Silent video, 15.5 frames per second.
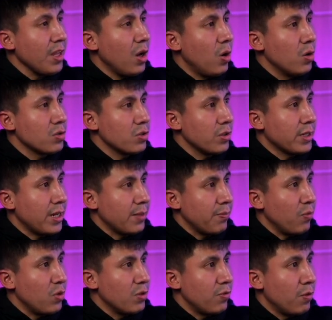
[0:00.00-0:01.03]
Also, you
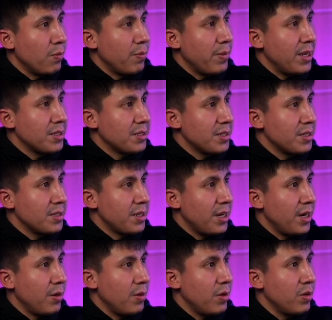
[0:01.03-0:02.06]
got one for bases,
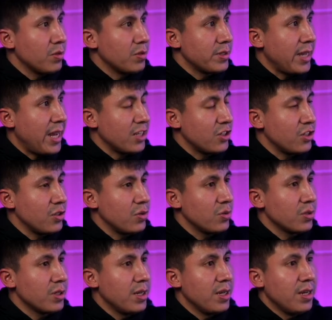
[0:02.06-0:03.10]
heroes,
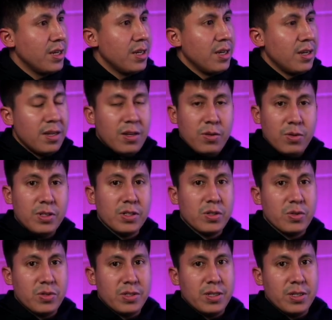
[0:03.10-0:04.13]
statues, really
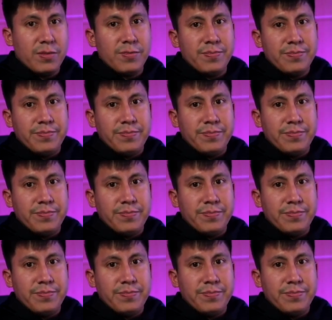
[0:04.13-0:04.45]
cool stuff.